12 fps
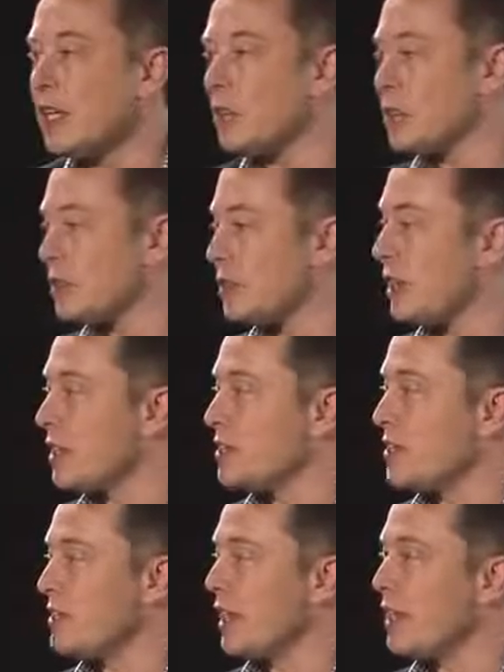about the
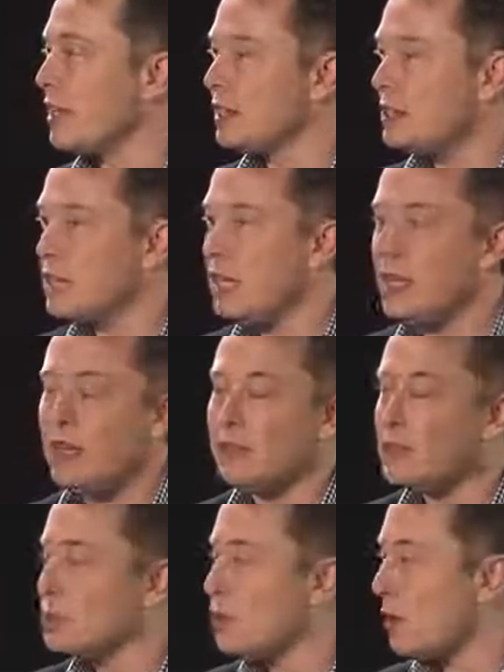ultrasonics is they can see
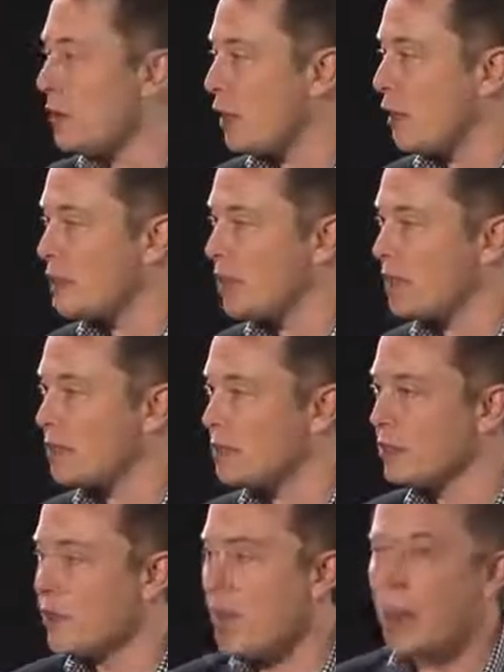even soft
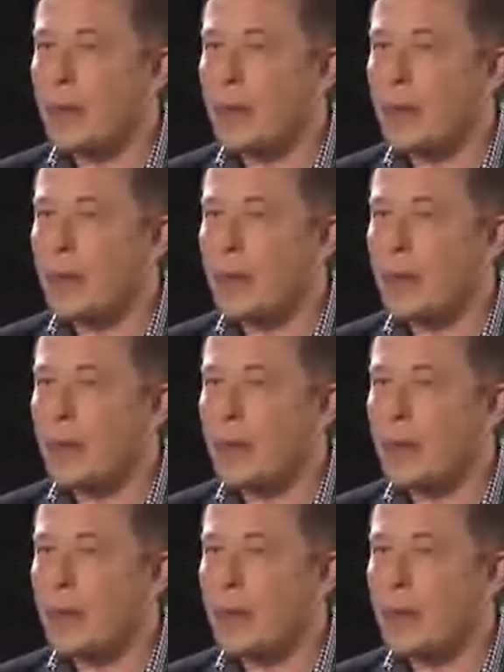objects.